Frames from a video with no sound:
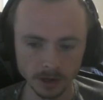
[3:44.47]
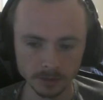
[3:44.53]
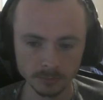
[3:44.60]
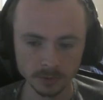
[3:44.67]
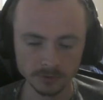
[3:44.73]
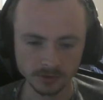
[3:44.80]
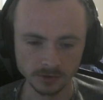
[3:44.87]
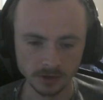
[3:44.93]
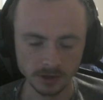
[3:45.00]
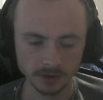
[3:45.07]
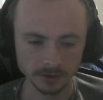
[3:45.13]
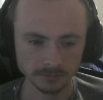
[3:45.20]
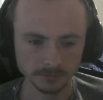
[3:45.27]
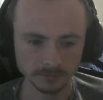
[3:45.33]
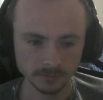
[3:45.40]
moves to
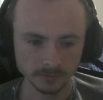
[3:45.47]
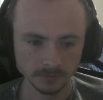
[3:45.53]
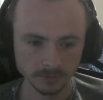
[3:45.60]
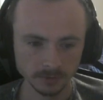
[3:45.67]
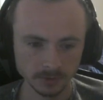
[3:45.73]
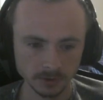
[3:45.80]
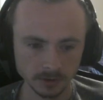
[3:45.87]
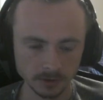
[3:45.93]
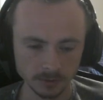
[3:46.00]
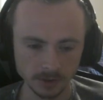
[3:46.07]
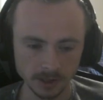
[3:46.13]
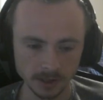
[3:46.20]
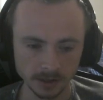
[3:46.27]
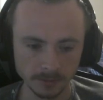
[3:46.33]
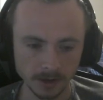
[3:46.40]
here. We
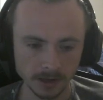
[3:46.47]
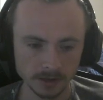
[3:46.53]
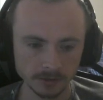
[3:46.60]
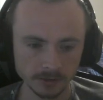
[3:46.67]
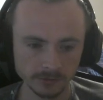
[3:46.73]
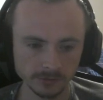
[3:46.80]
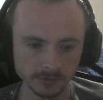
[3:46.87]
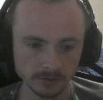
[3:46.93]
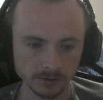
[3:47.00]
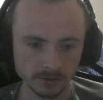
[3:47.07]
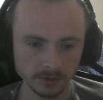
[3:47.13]
get a minus.